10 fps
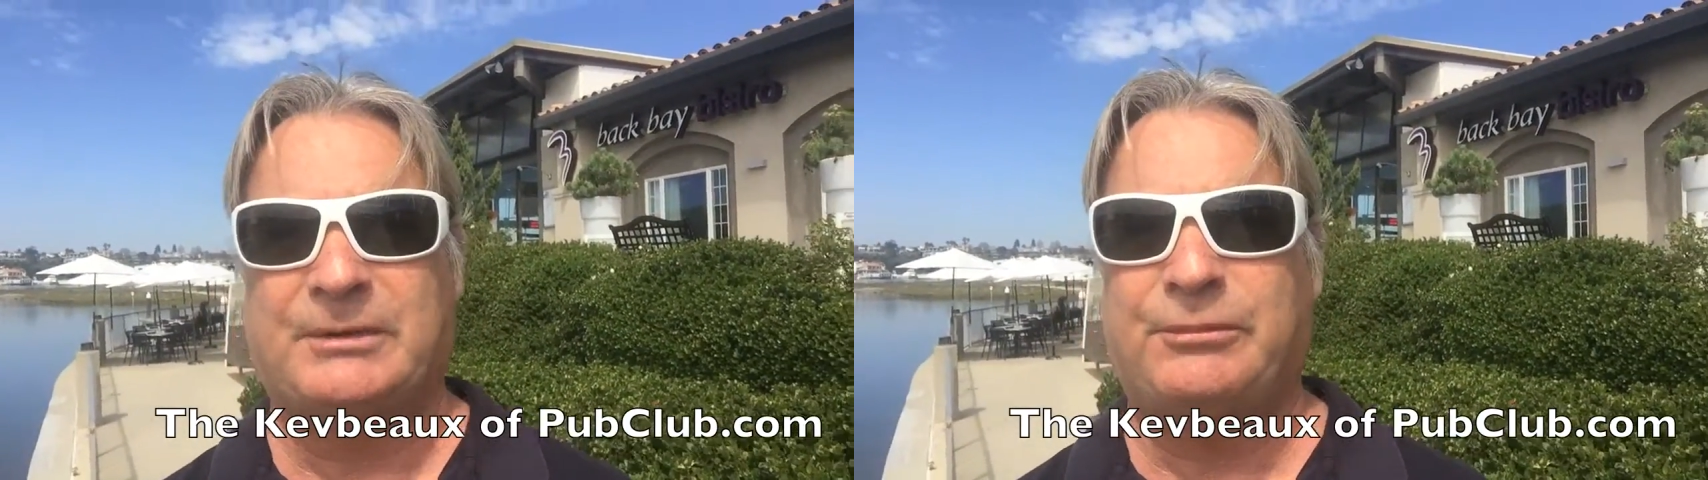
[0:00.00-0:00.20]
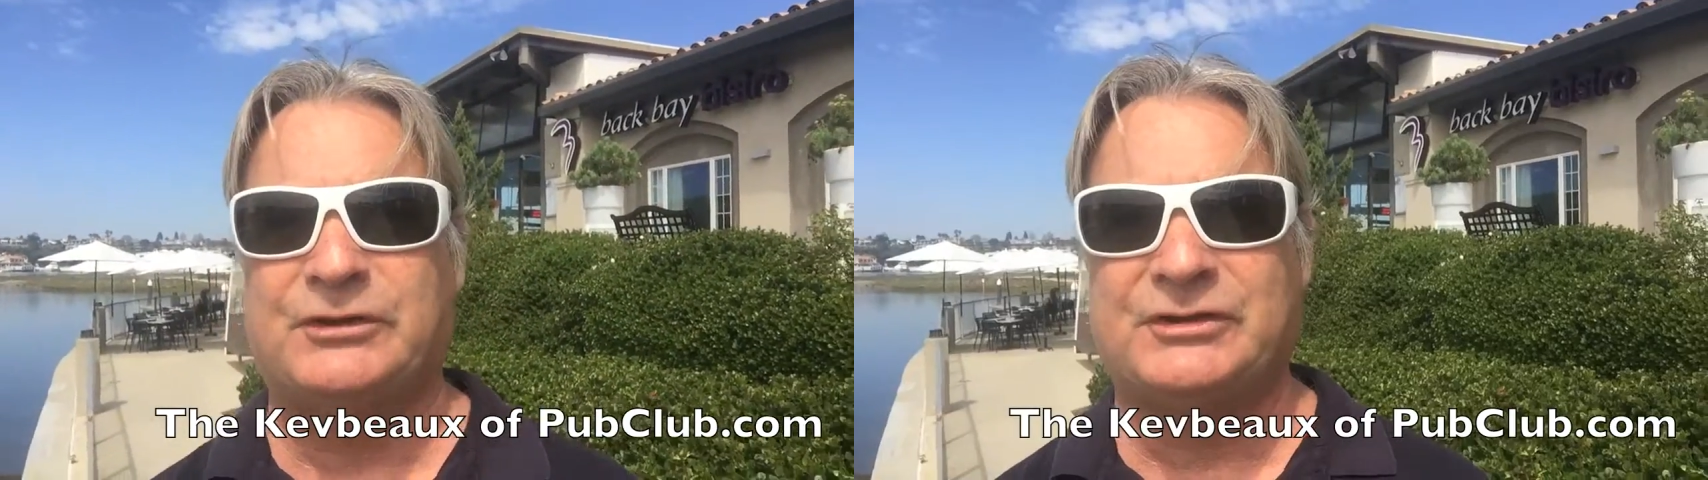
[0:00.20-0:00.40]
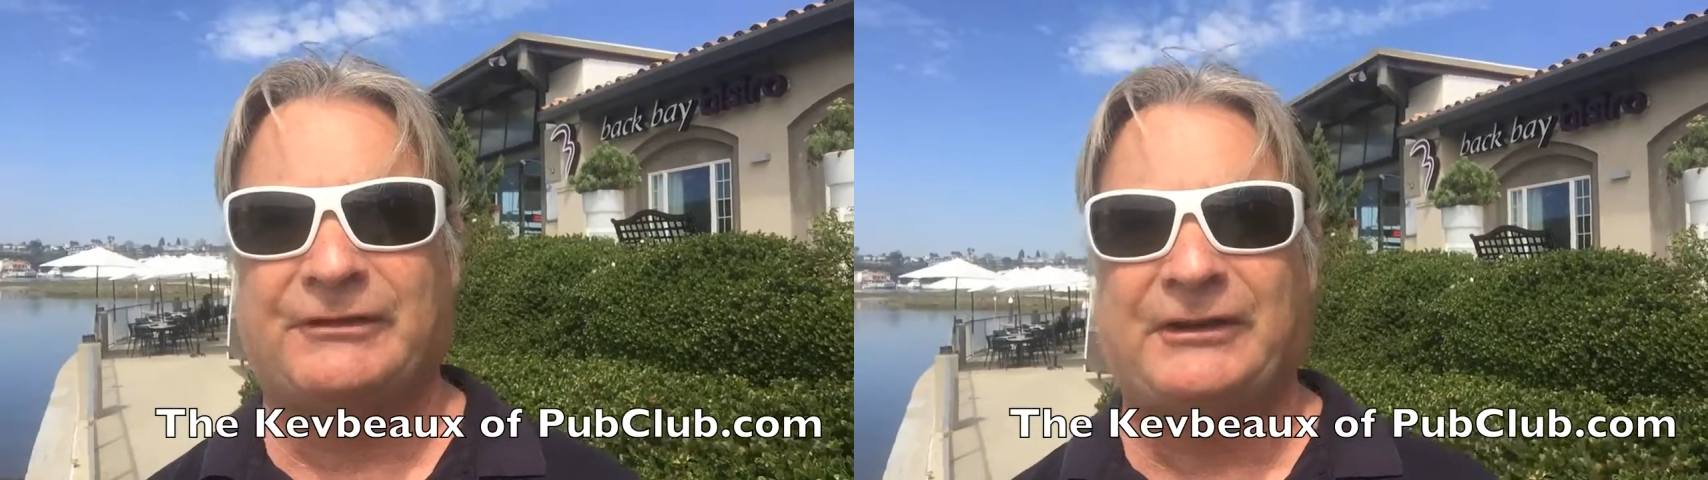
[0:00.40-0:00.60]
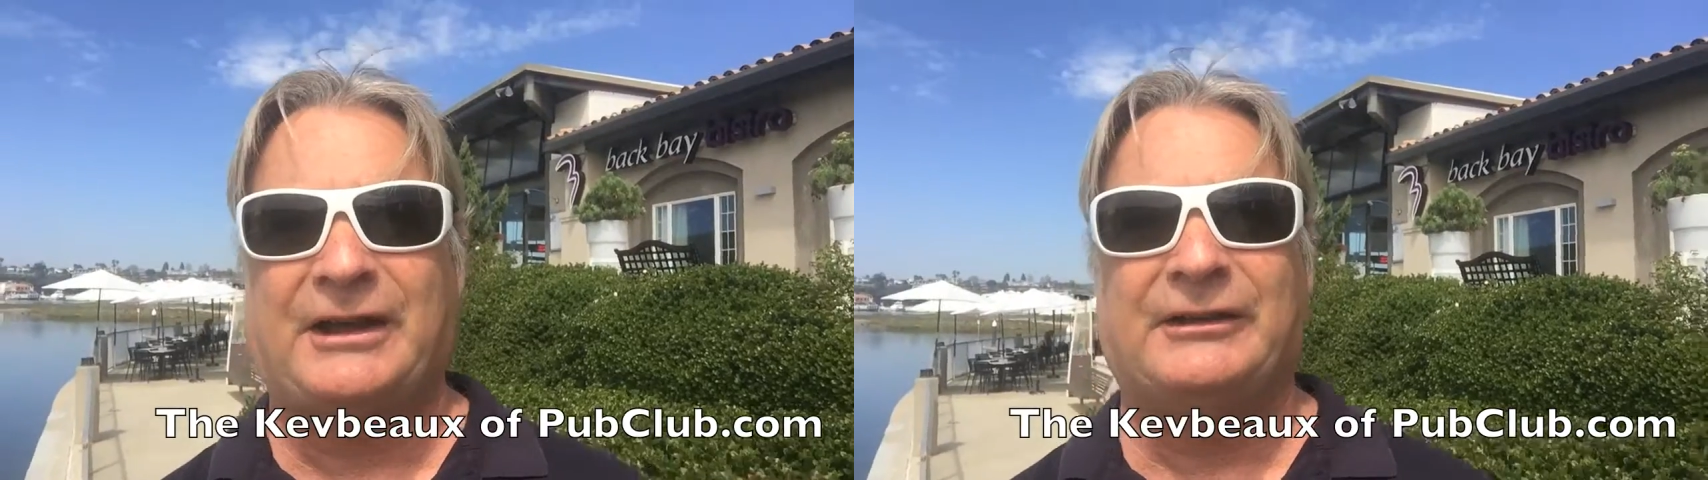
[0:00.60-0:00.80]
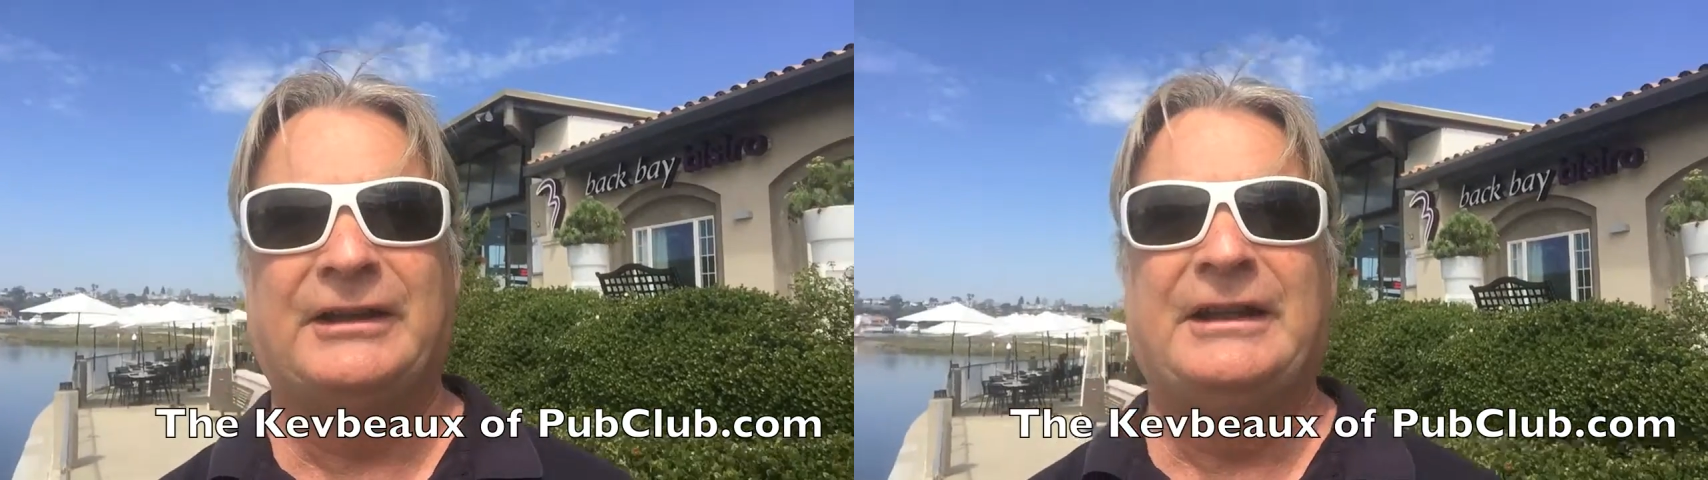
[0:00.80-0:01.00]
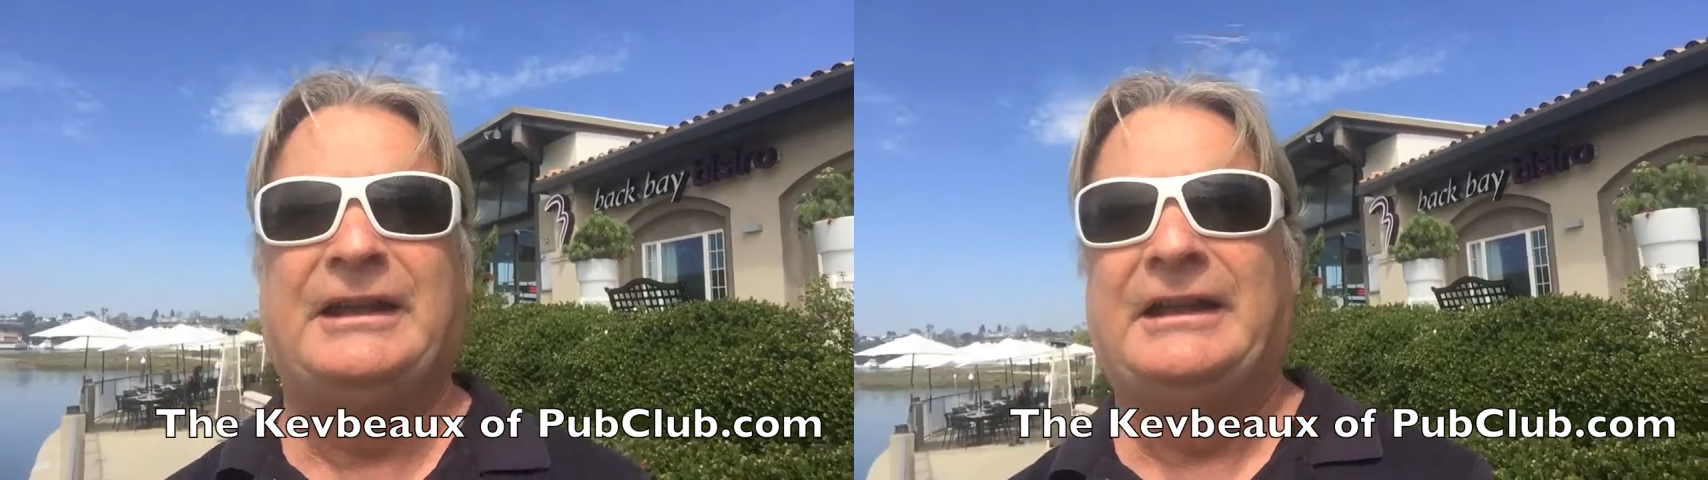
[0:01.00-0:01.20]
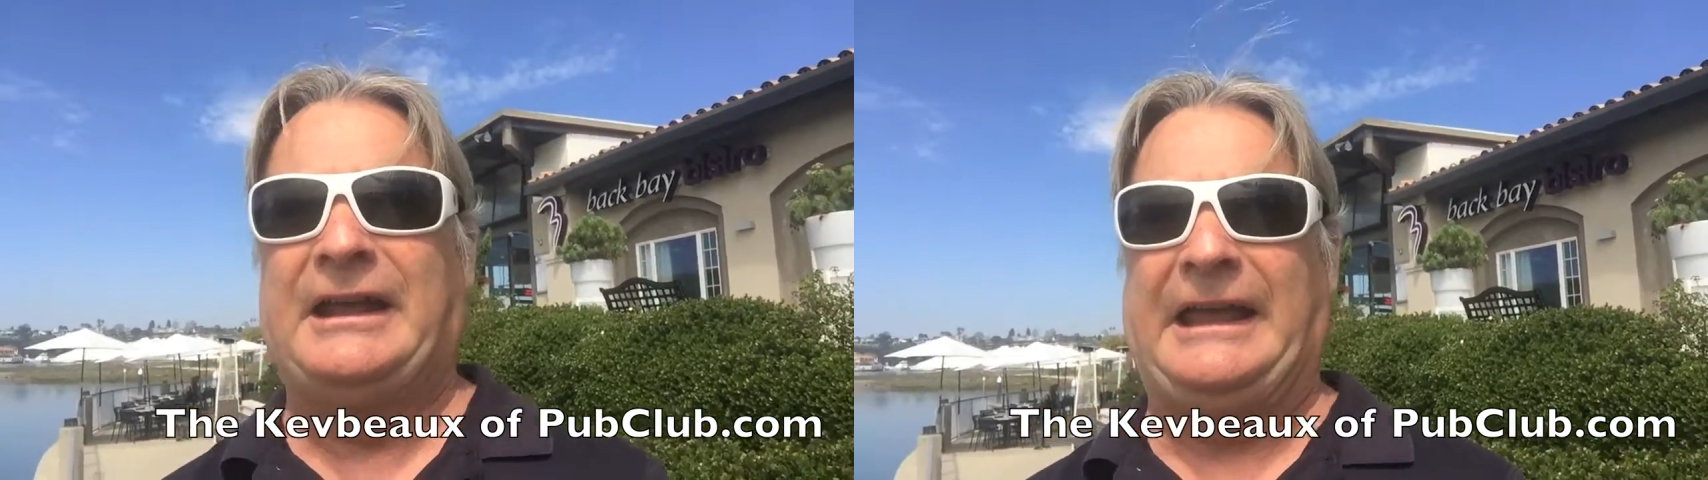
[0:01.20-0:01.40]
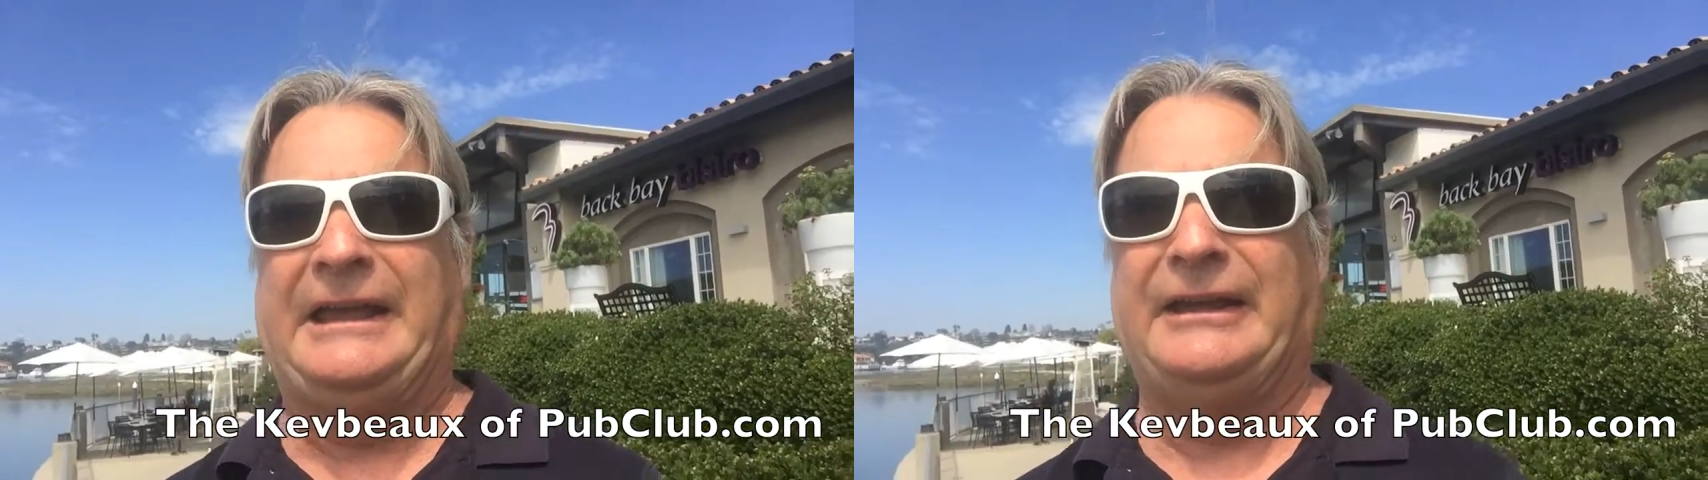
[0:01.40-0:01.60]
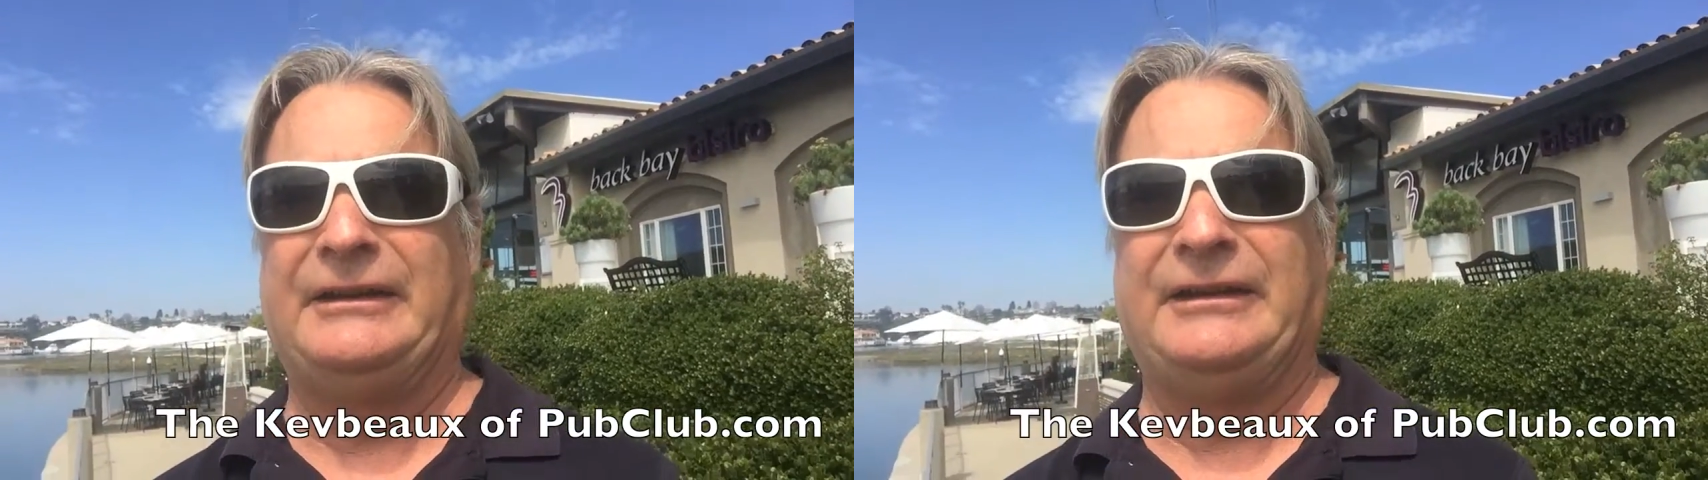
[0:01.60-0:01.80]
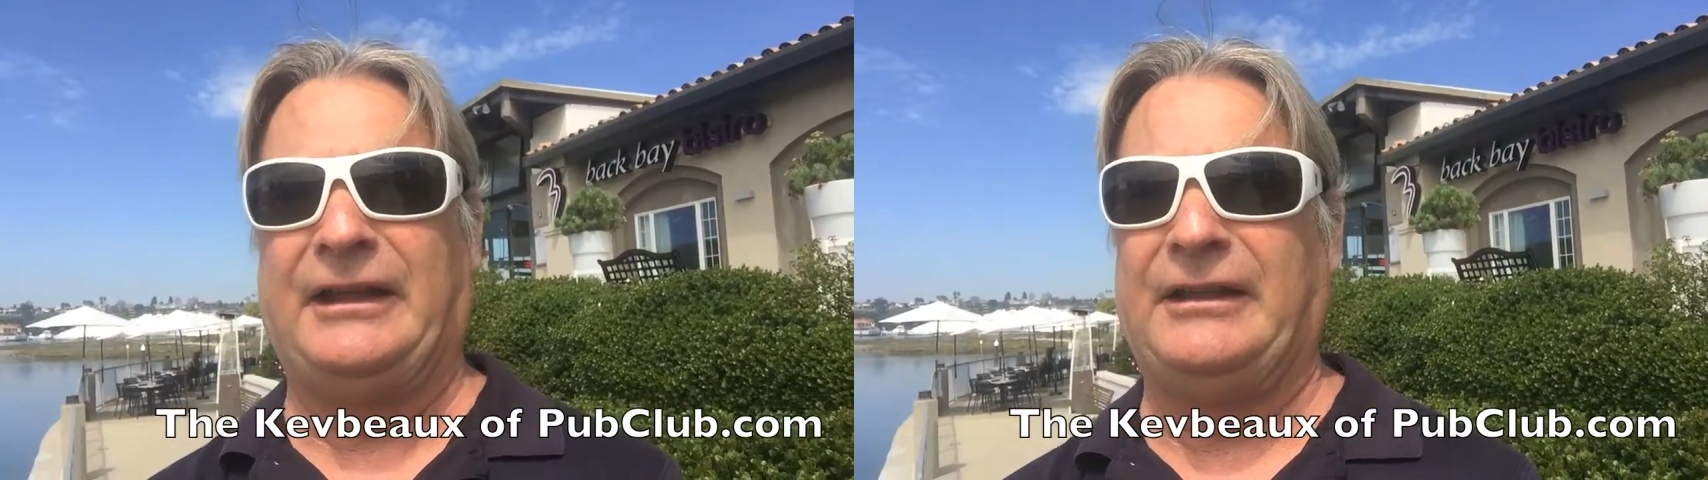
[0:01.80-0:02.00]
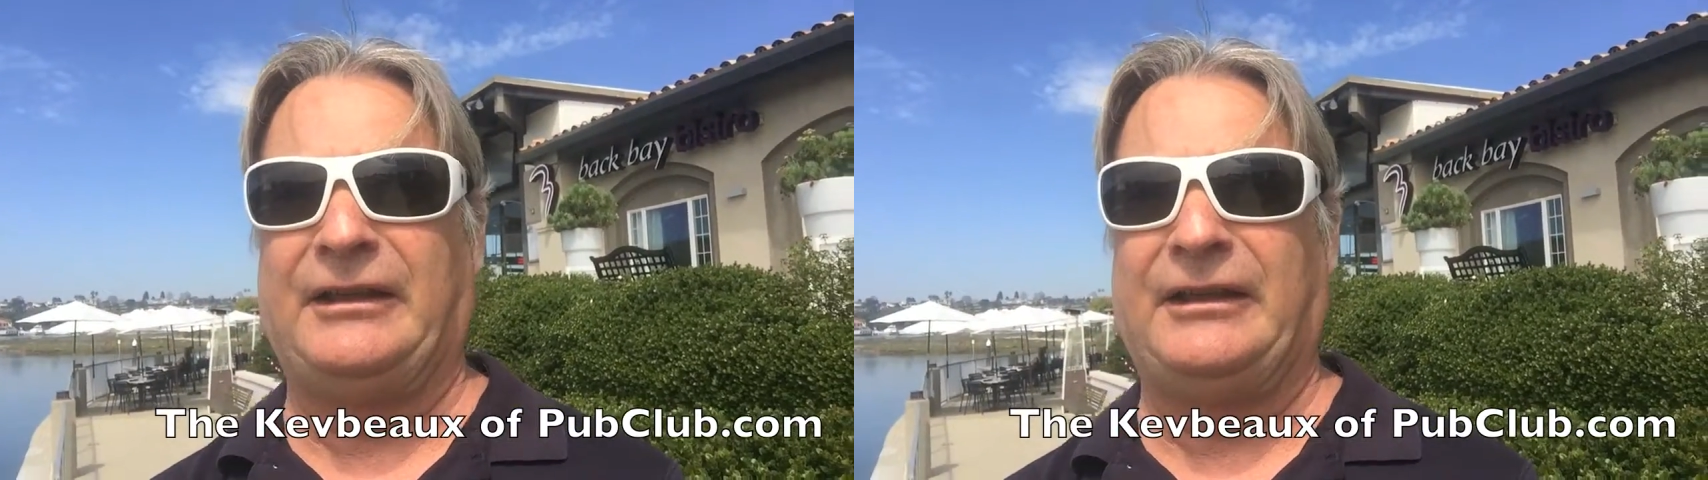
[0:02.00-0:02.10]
They put stuff out, and uh,